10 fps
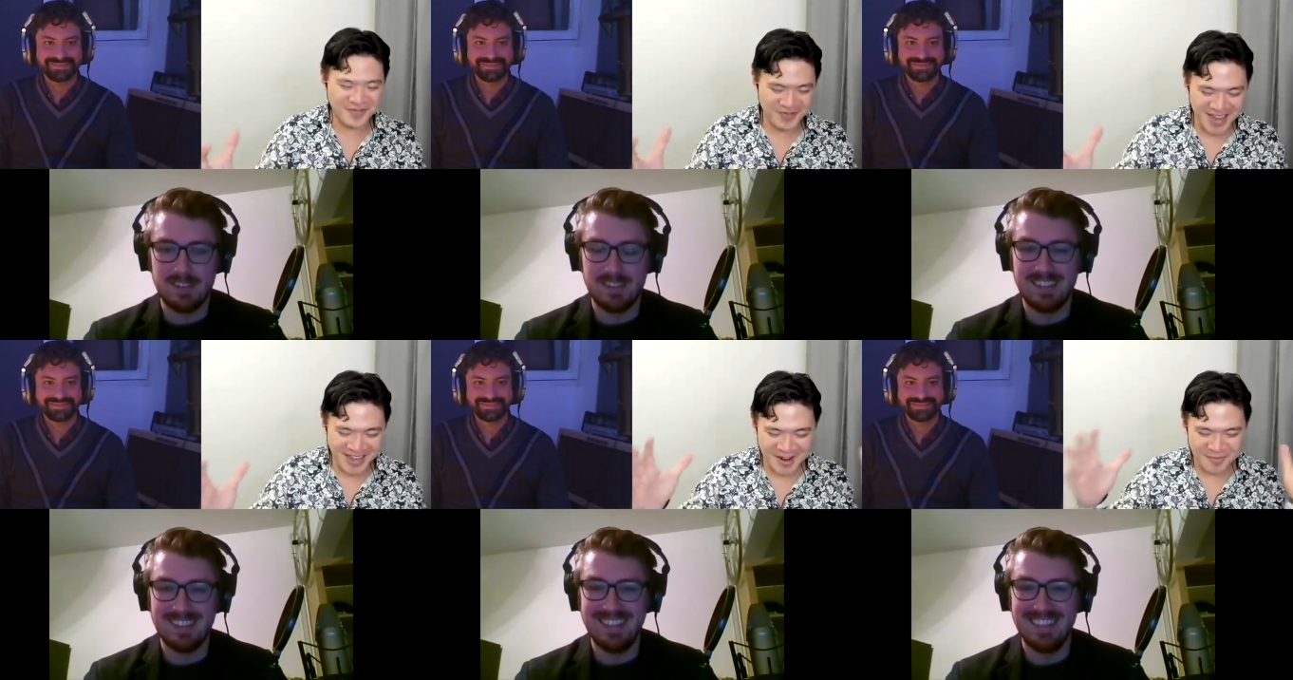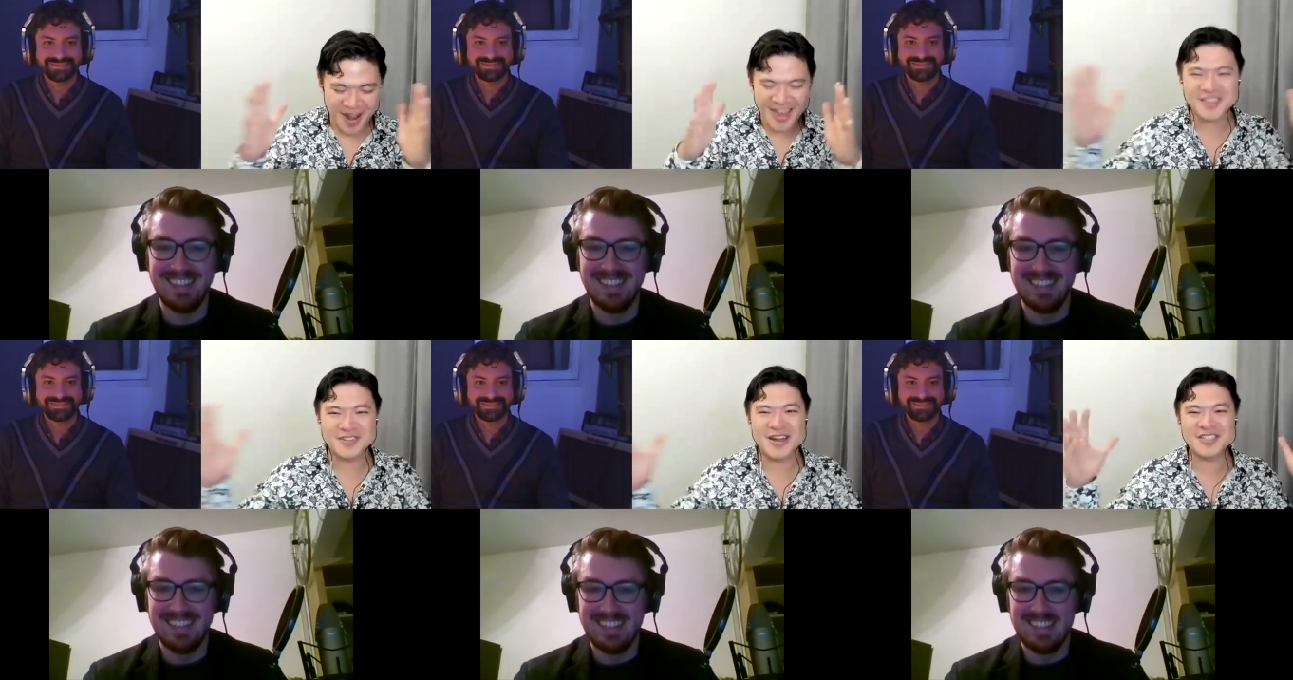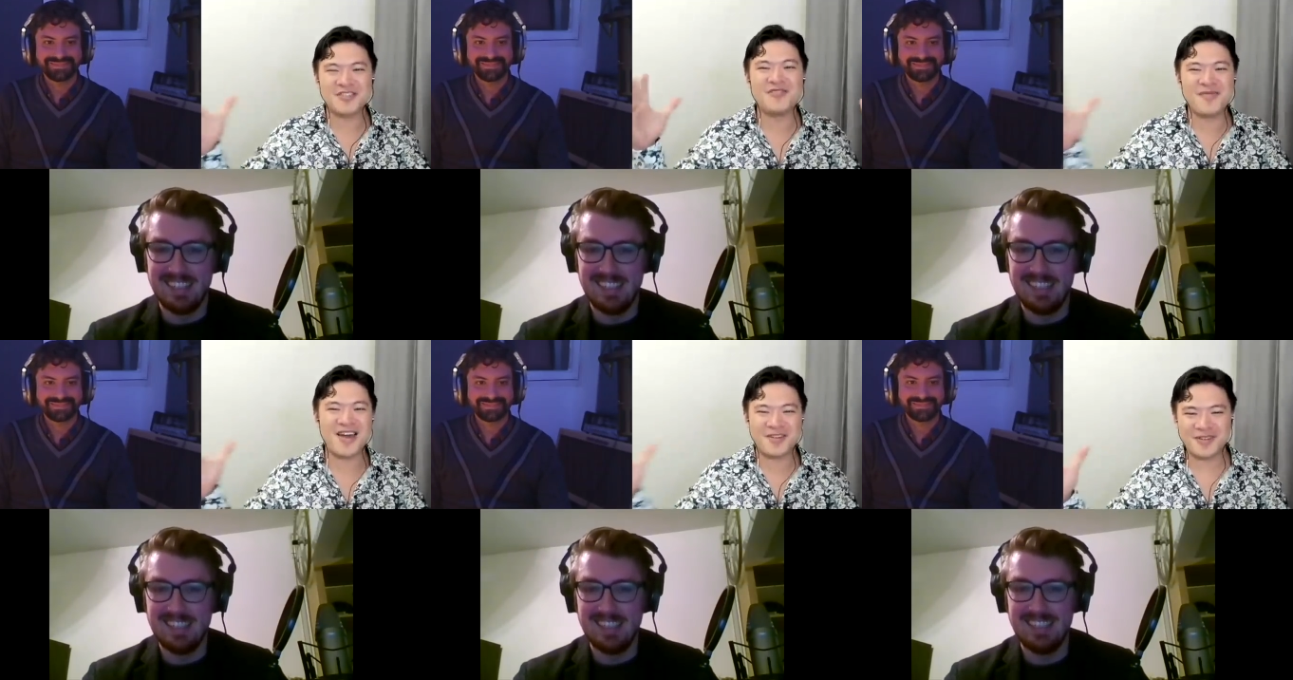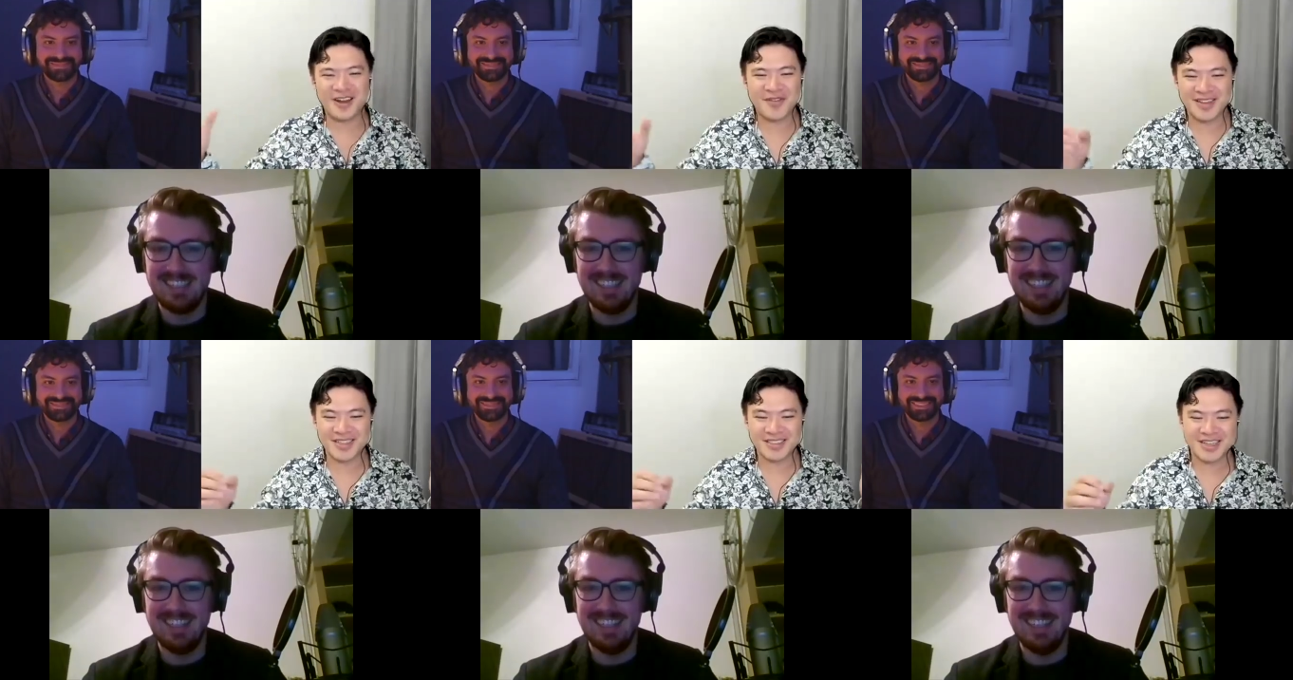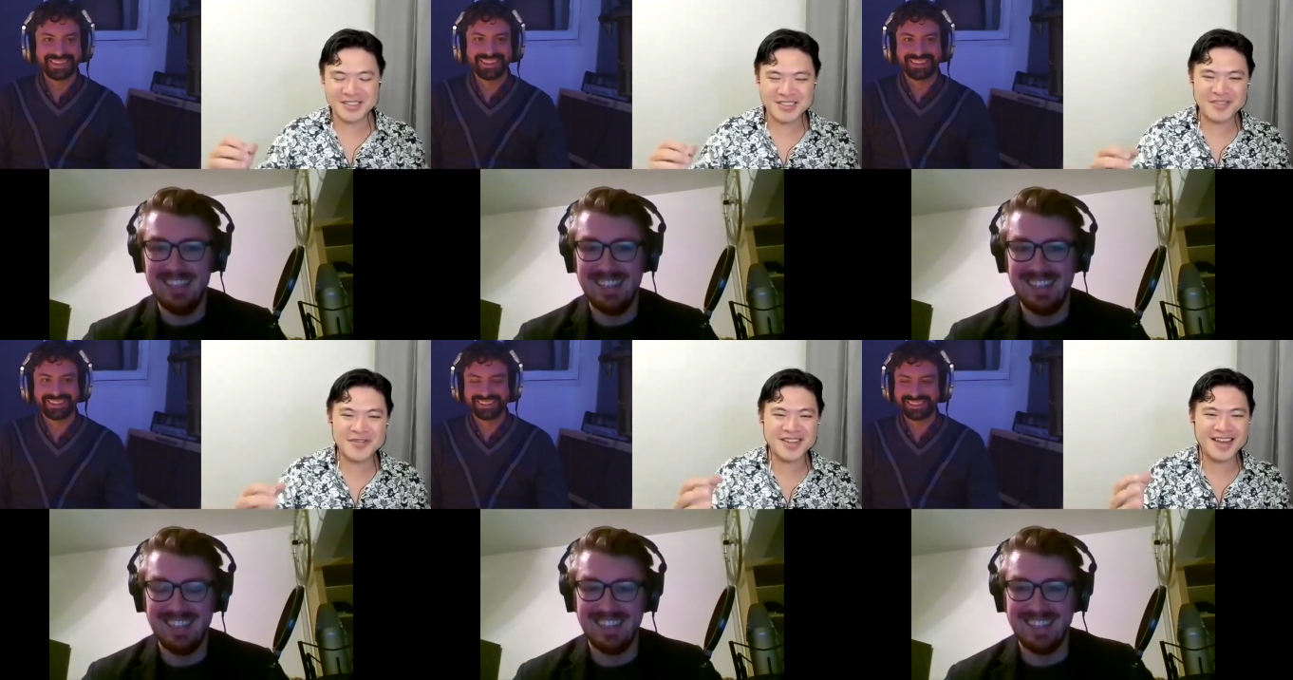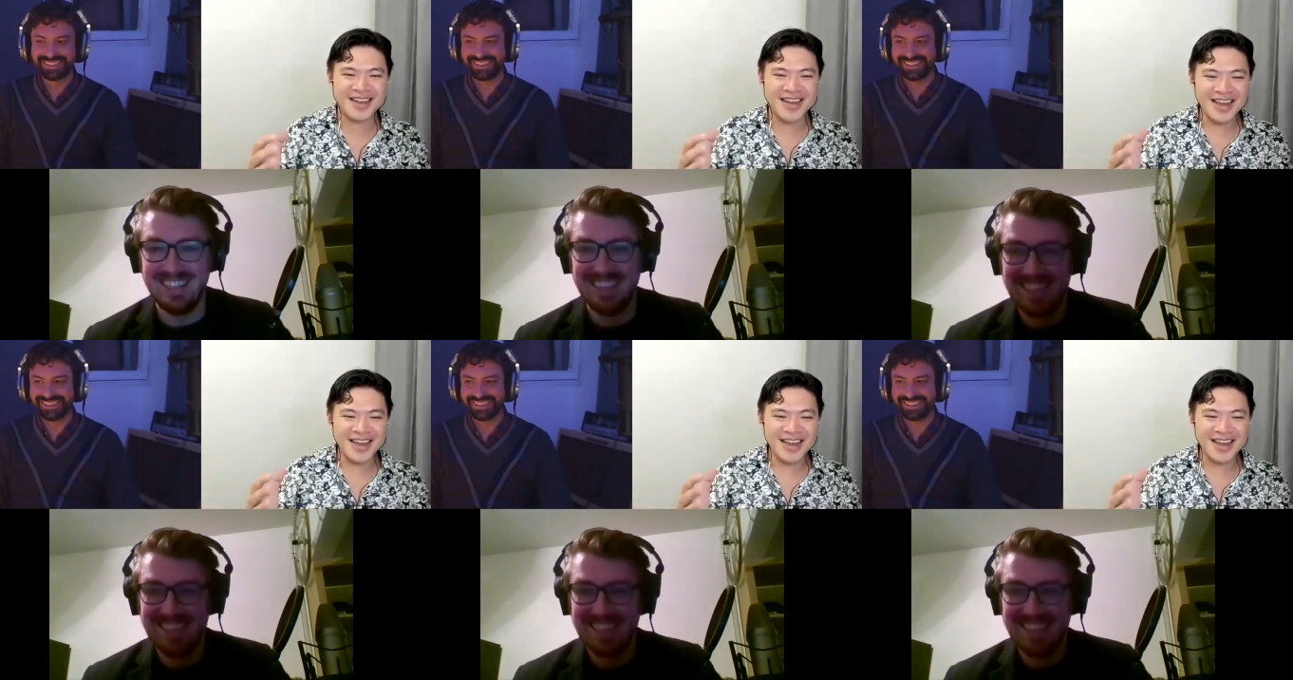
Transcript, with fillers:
Speaker 1: think in a bi-directional manner. I think that's actually something that